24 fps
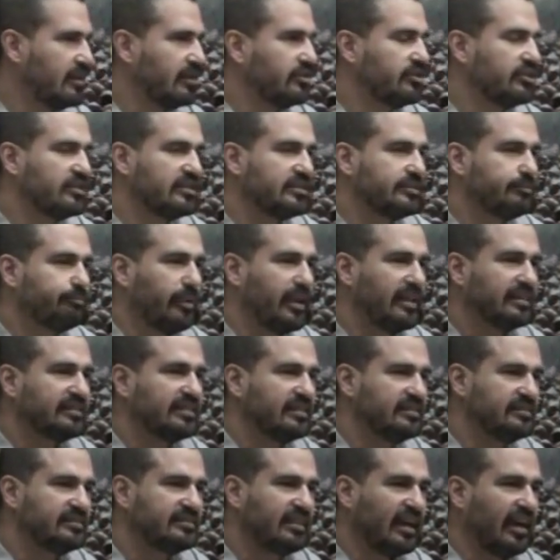you know, space
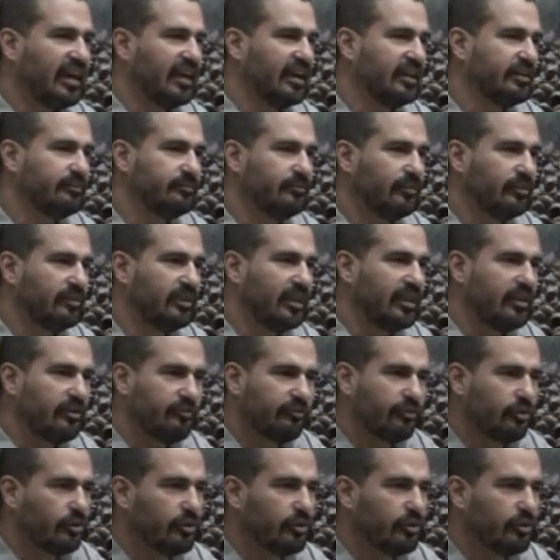and time, they of